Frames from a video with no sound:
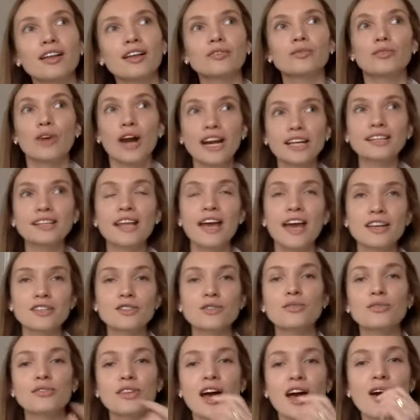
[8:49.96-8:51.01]
right as
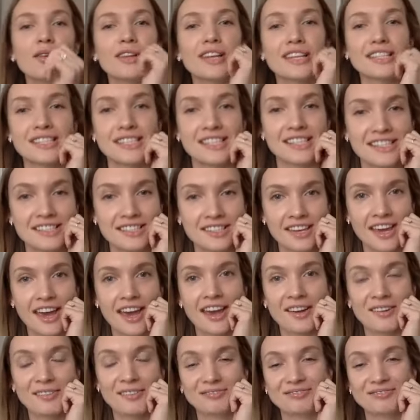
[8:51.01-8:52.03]
of now, like 6K.